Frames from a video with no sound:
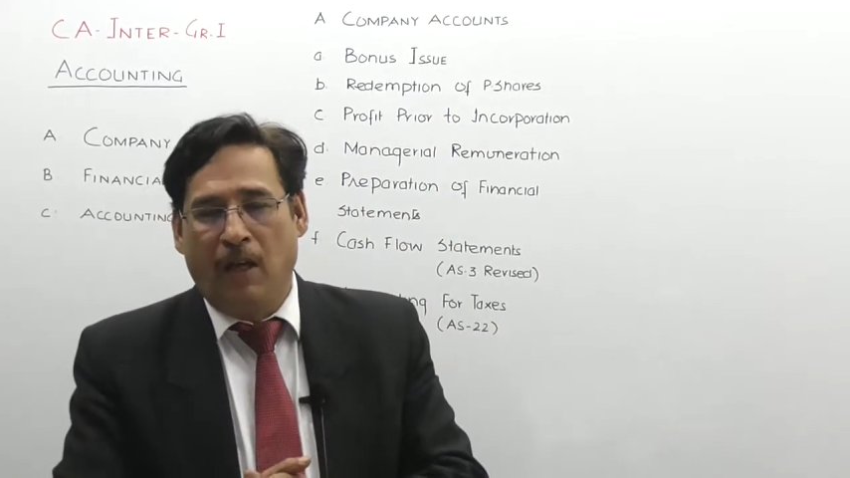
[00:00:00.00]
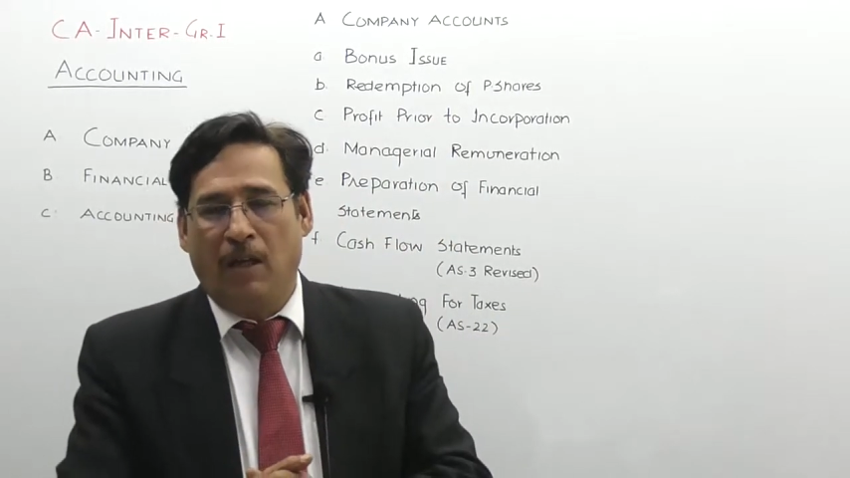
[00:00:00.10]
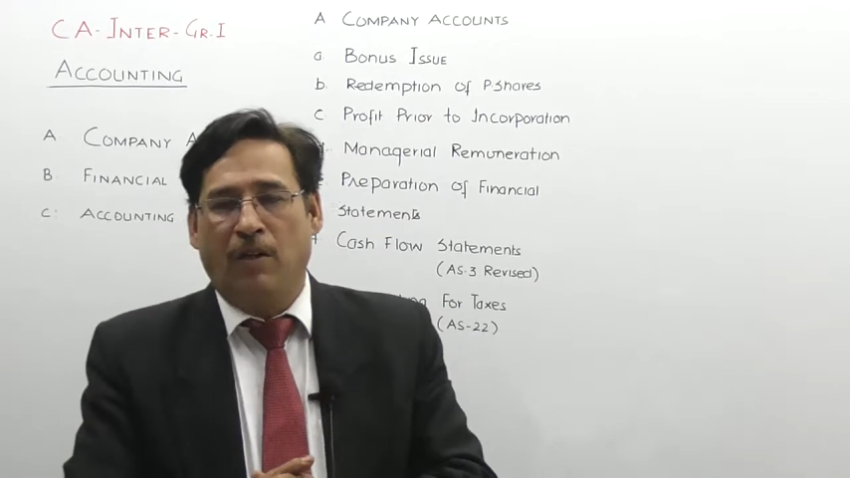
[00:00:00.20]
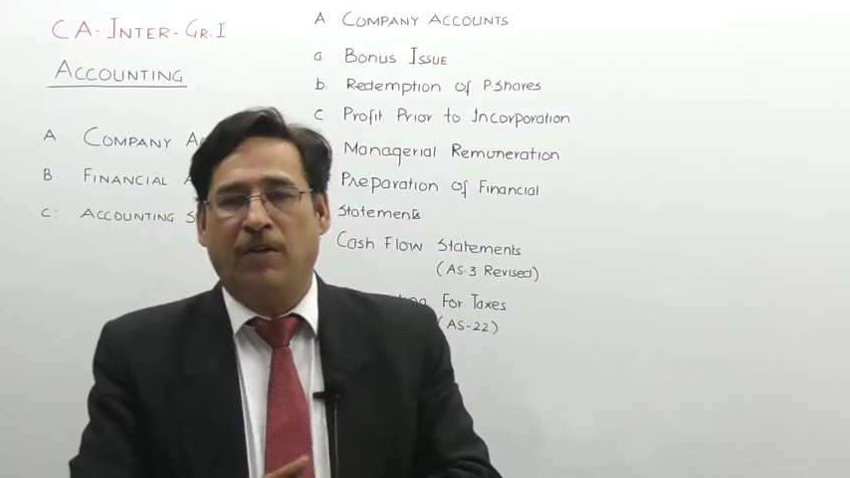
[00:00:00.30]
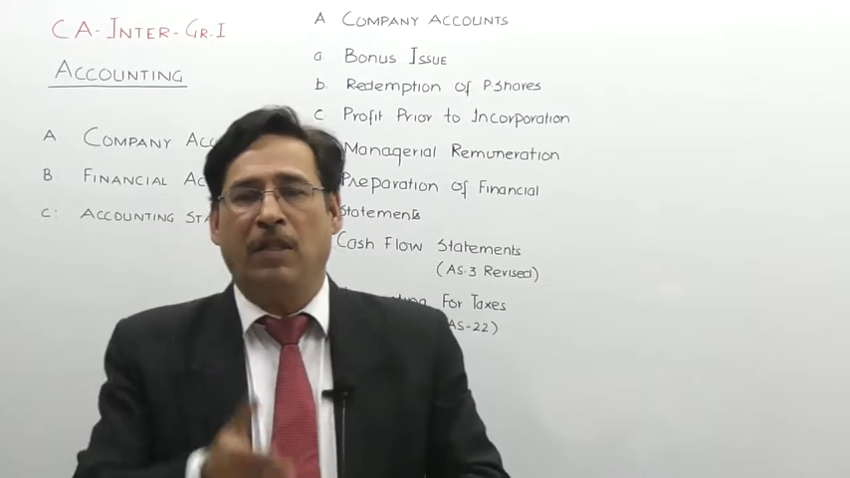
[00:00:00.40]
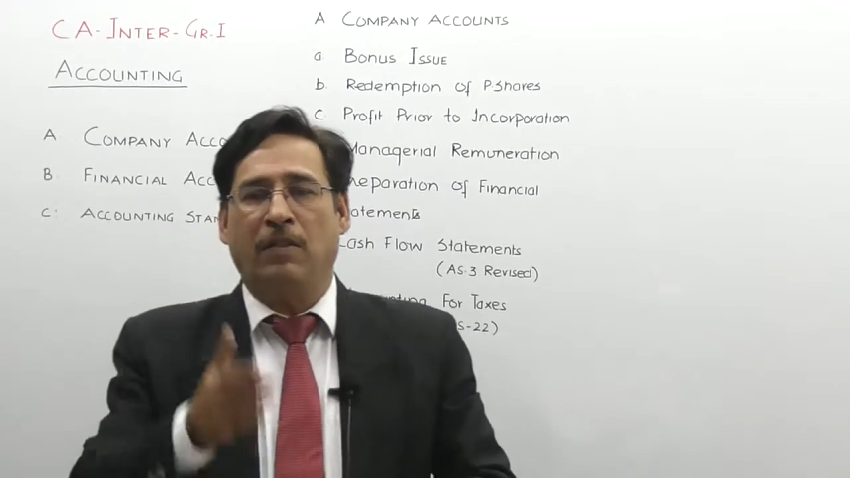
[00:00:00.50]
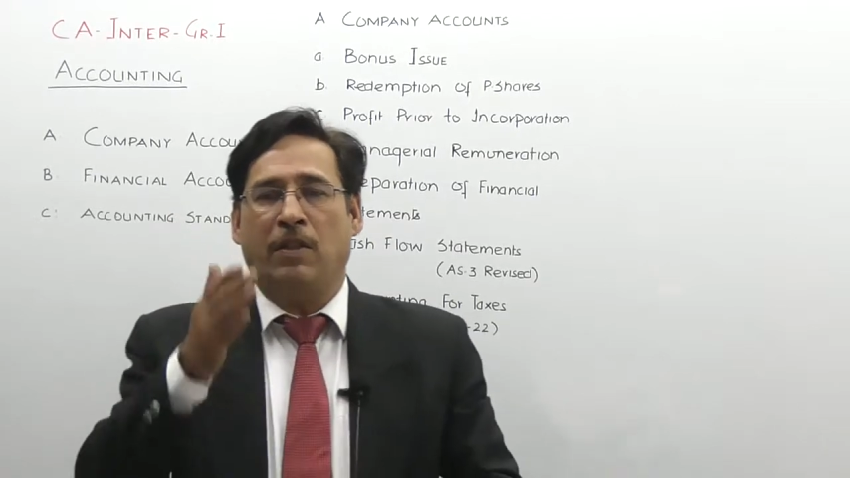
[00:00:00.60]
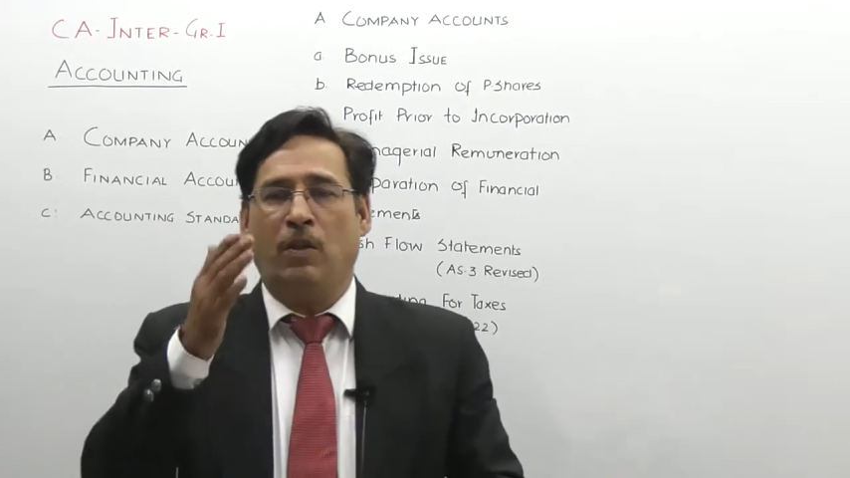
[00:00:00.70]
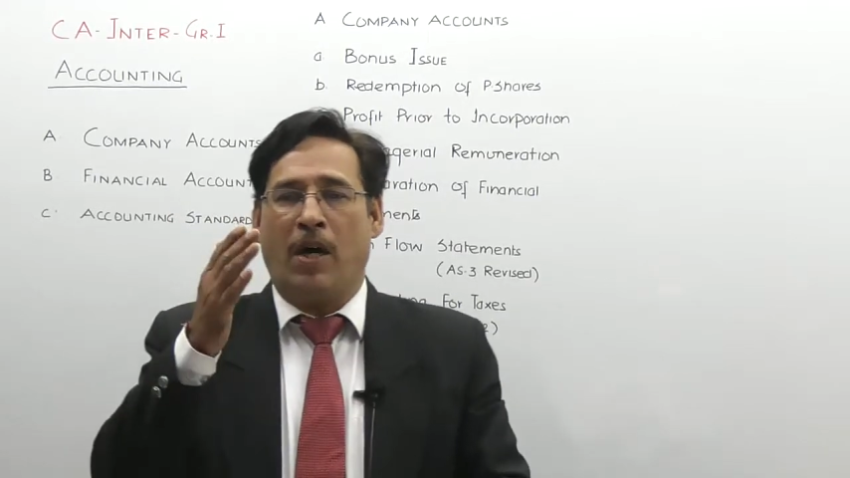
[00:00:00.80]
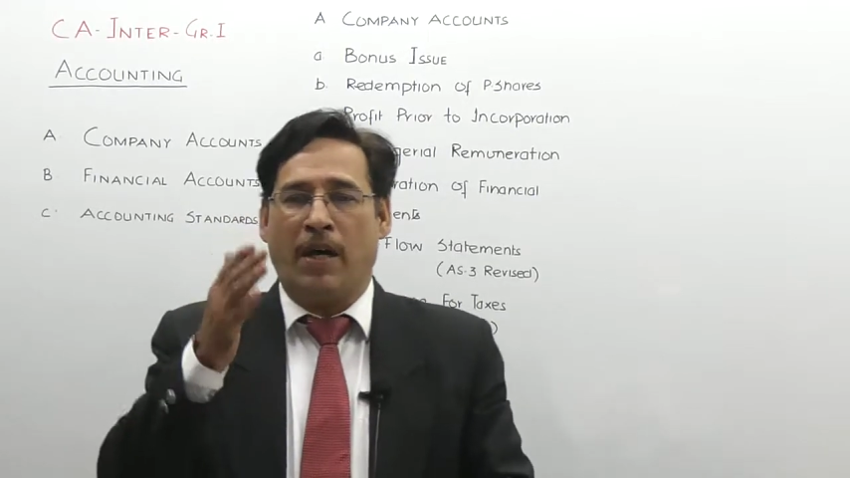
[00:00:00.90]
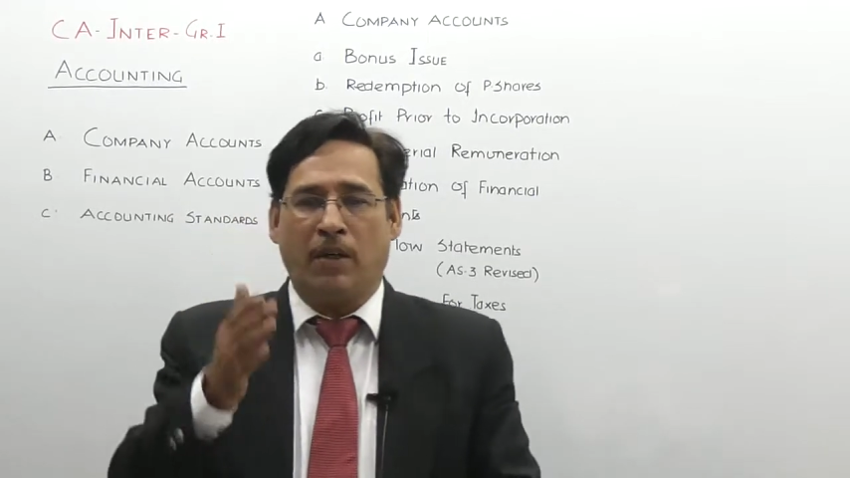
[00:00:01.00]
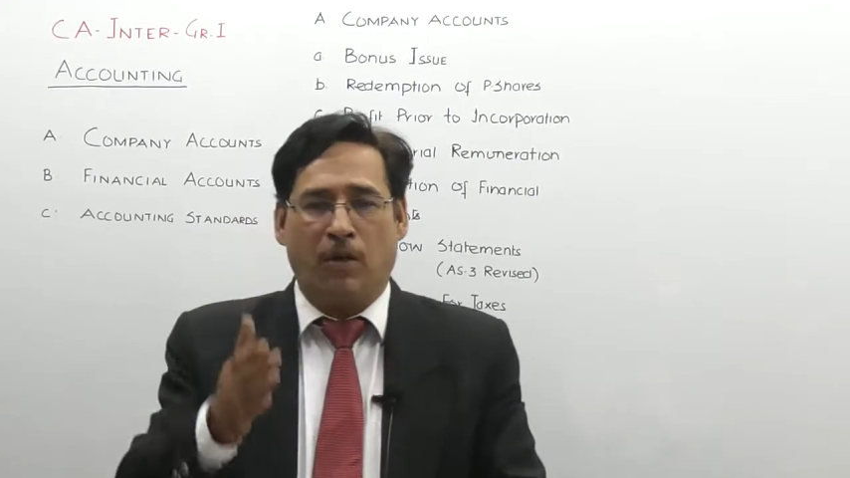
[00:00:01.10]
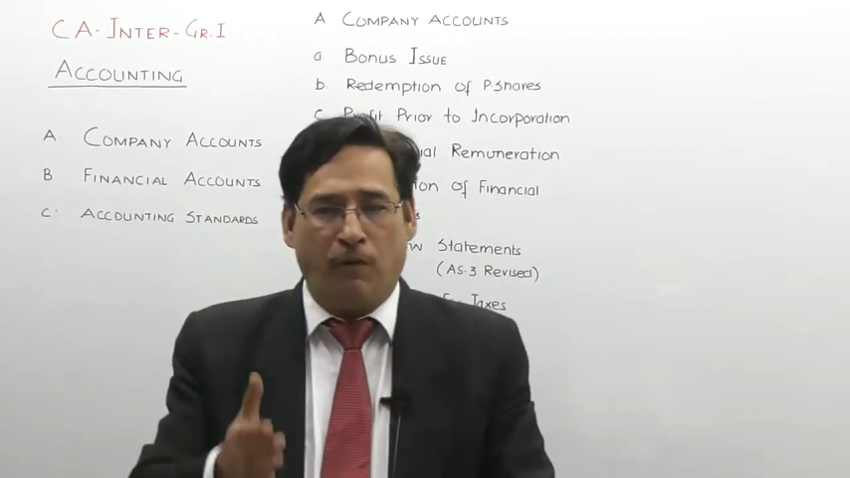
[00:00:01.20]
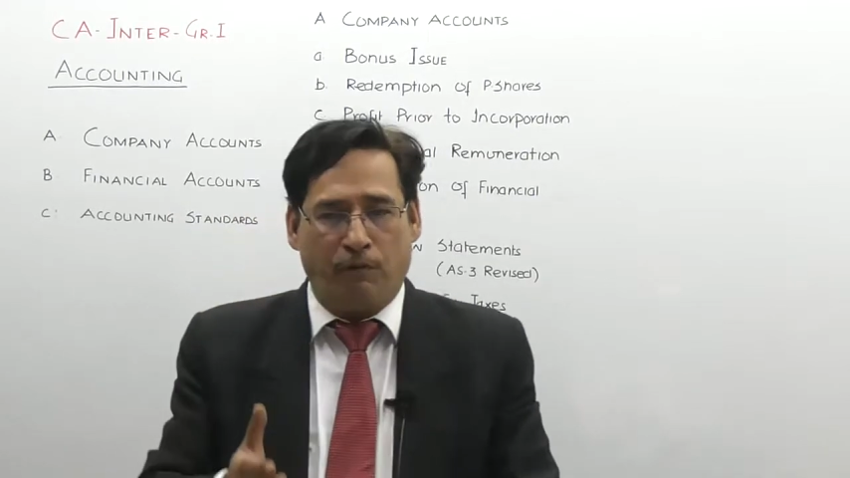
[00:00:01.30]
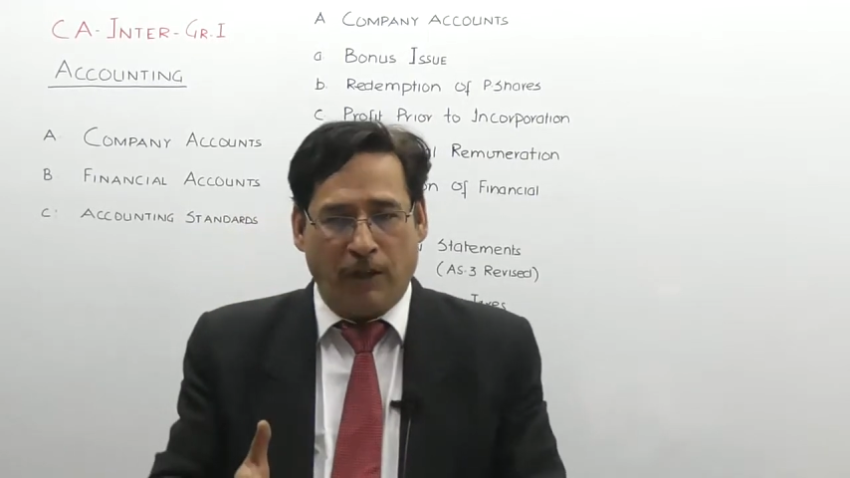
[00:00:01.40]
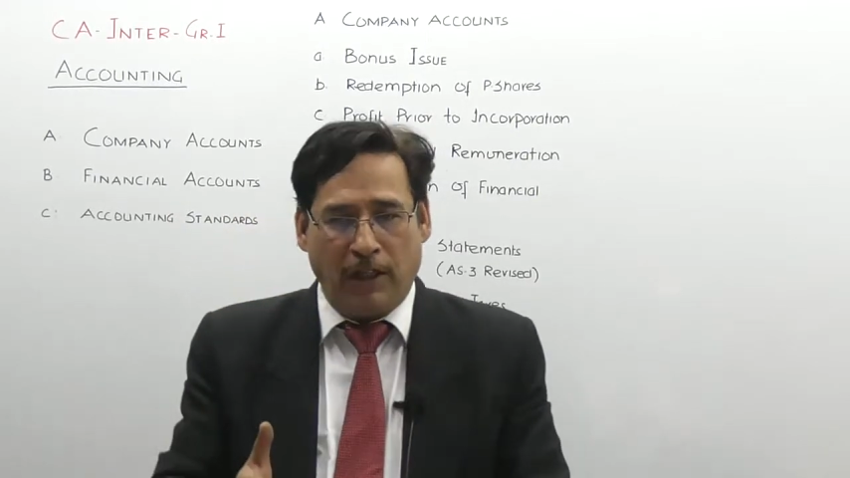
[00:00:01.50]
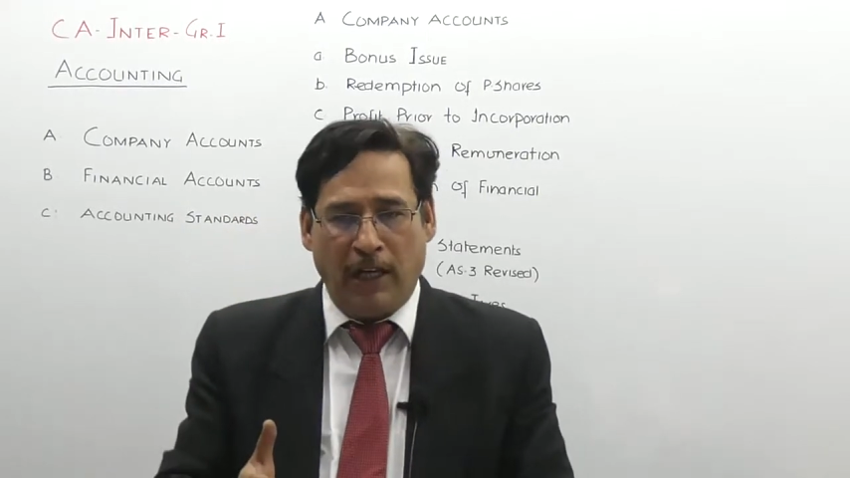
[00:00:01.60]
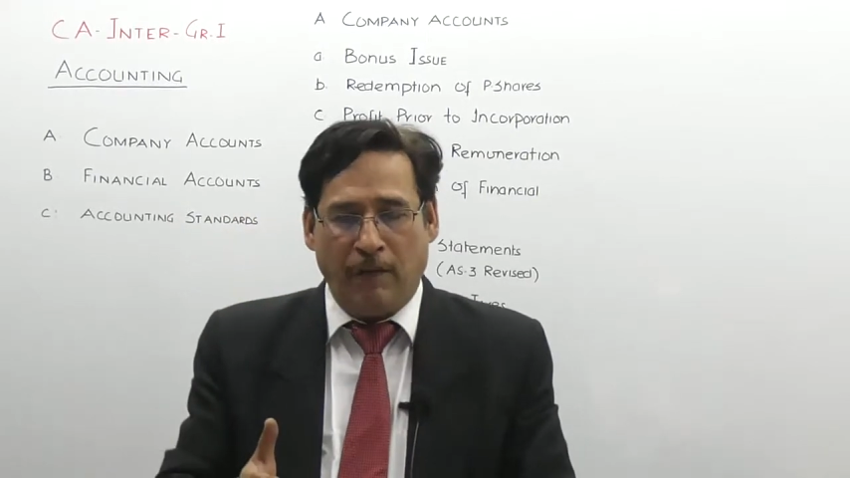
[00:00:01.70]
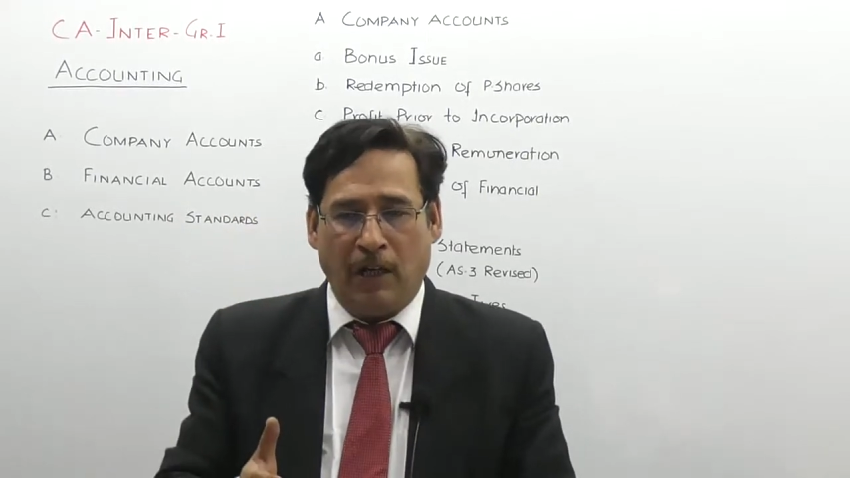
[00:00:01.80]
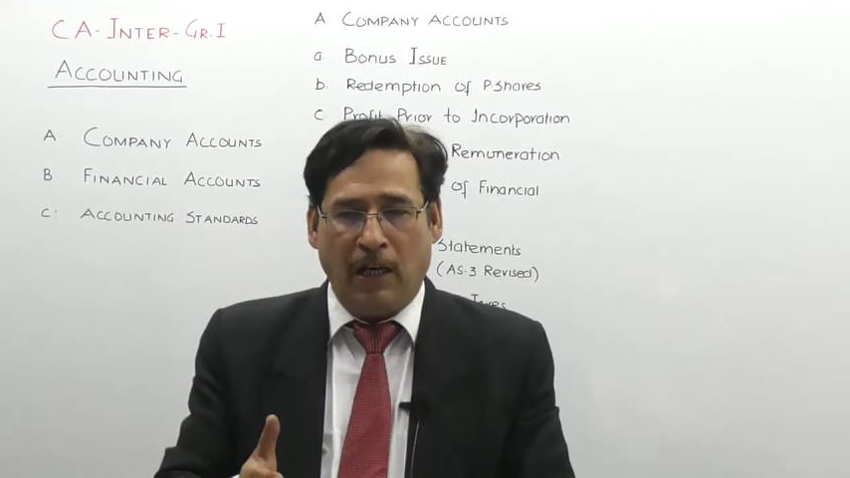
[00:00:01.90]
Now, since you are at group 1
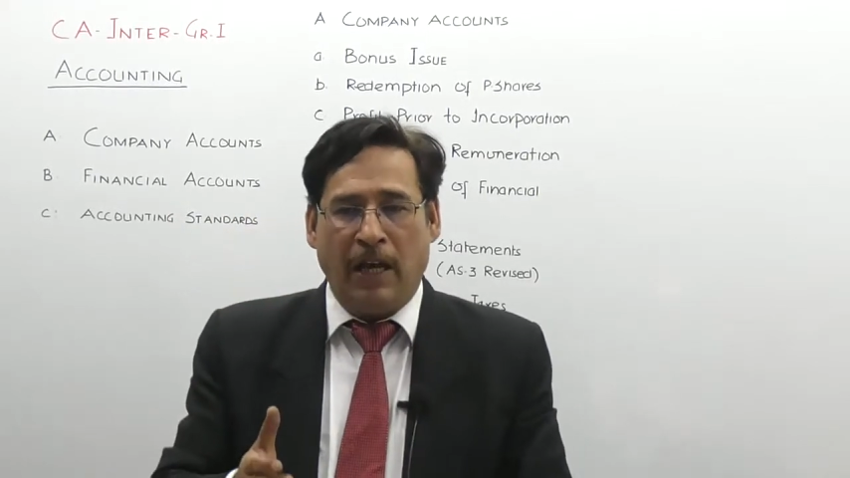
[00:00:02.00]
level,